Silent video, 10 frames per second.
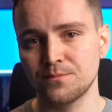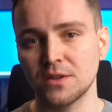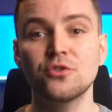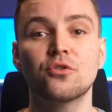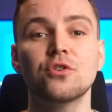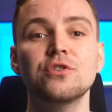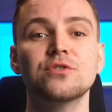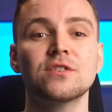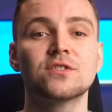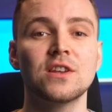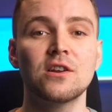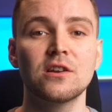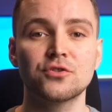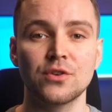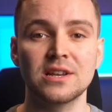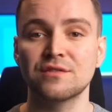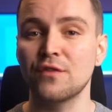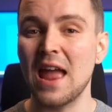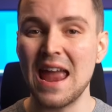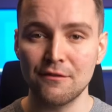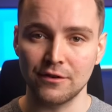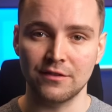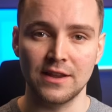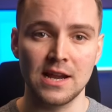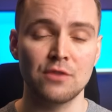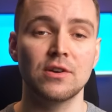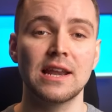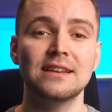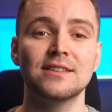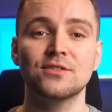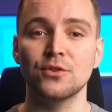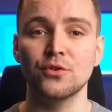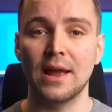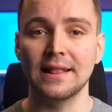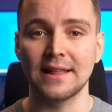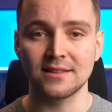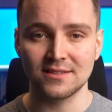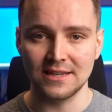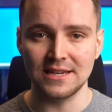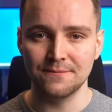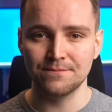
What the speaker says: you can use a single address for everything related to your LLC.